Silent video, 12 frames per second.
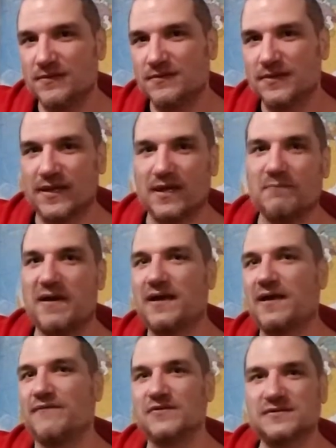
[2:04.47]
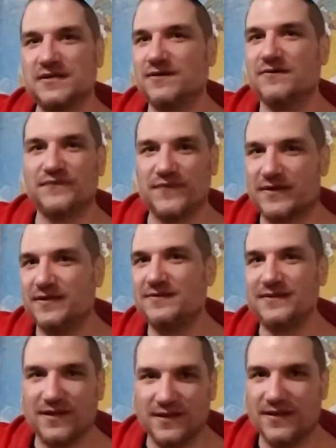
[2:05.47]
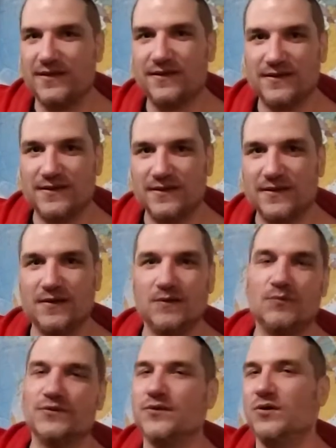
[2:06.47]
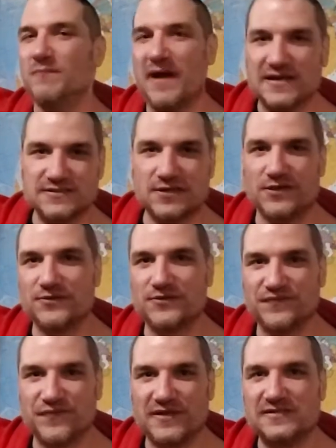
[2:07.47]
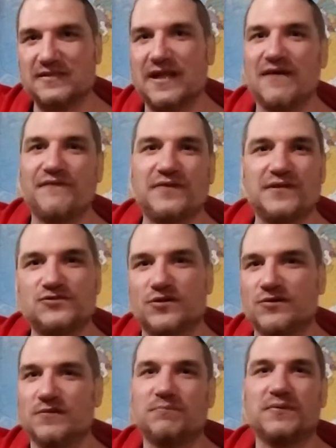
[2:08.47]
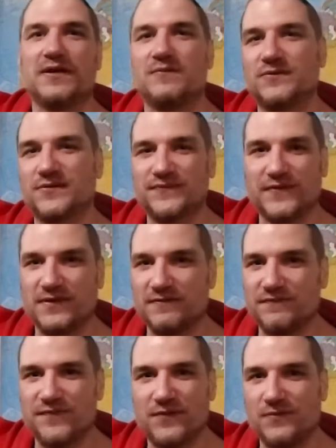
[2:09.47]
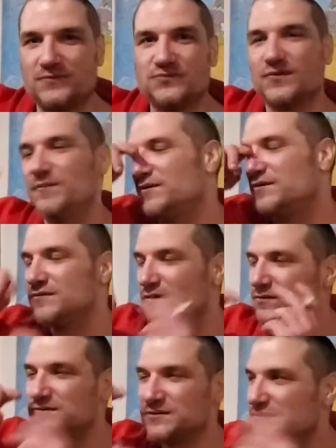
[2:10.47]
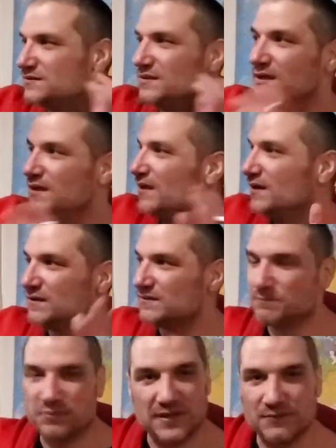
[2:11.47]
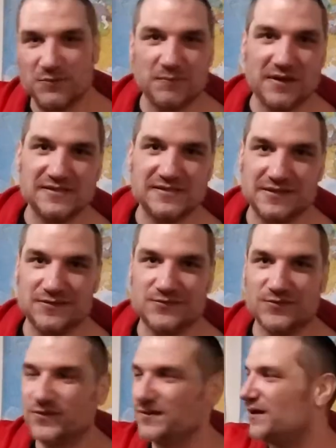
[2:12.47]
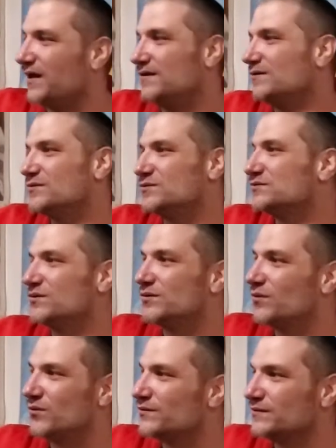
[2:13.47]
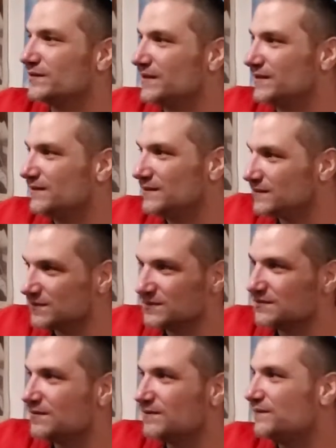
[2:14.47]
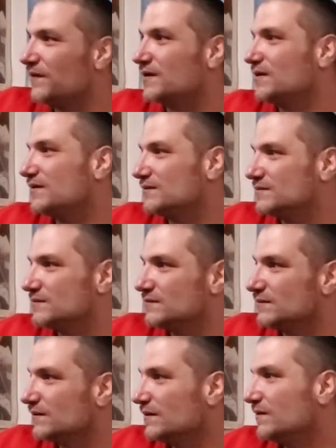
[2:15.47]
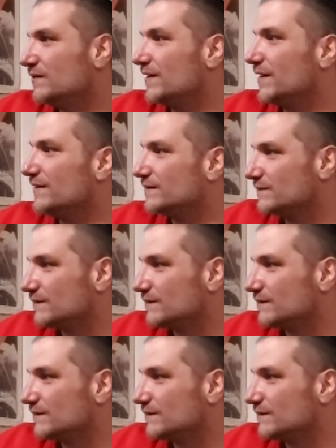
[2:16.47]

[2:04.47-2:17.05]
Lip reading: They came back every single fucking day with no mask on their face, laughing and joking, playing with their fucking phones, rubbing their noses, playing with my cell door. I know there was no quarantine. There was no fucking nothing.